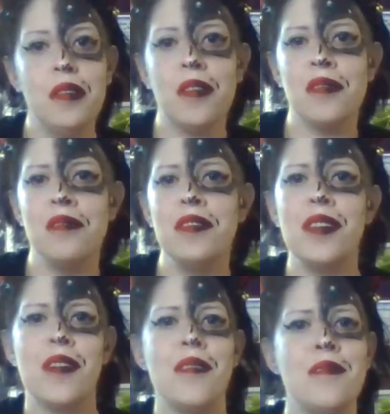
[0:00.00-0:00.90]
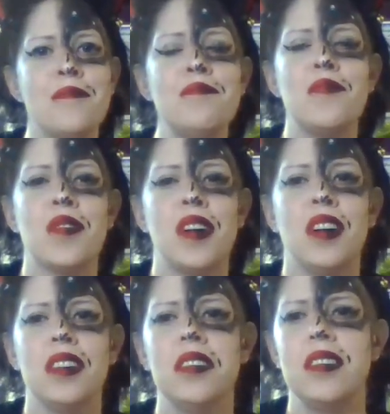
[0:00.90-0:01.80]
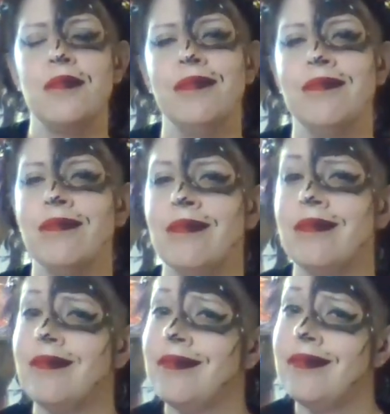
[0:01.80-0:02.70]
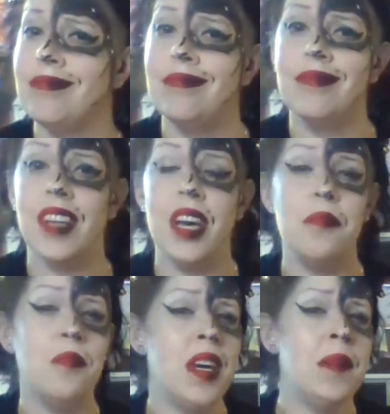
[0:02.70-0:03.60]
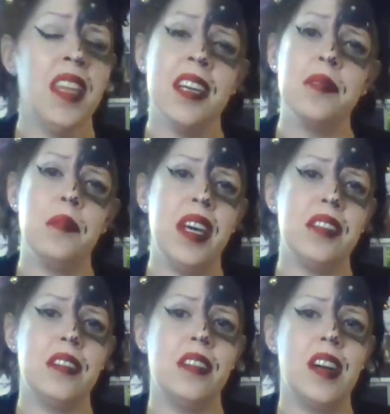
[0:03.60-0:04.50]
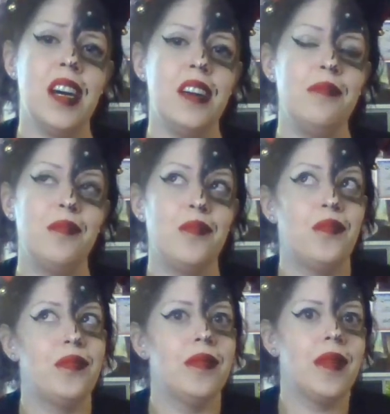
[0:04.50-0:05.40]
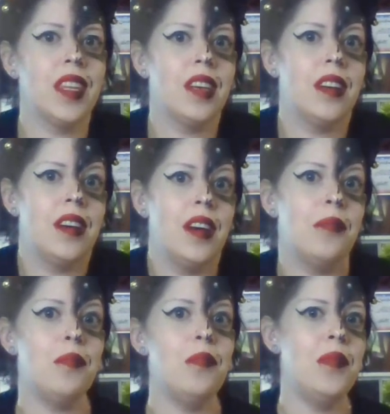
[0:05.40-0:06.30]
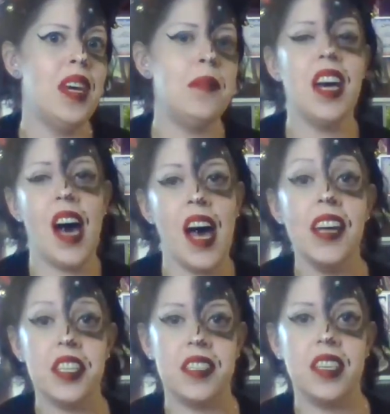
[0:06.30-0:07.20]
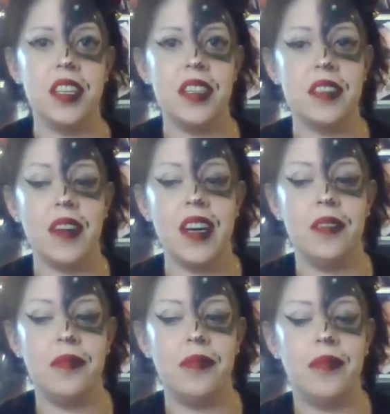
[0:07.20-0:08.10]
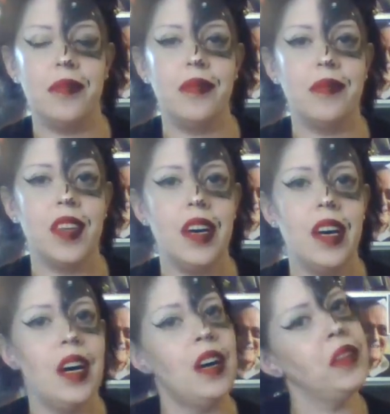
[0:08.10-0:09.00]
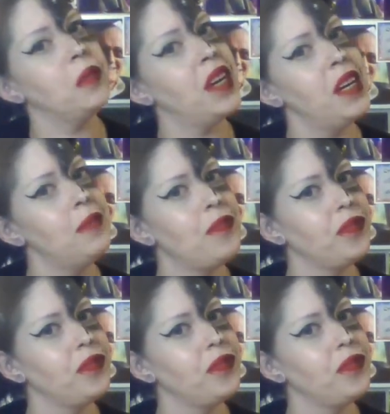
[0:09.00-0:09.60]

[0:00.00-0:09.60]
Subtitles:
code, her own morals, and maybe that's what makes her great. Maybe I just think she's great. Either way,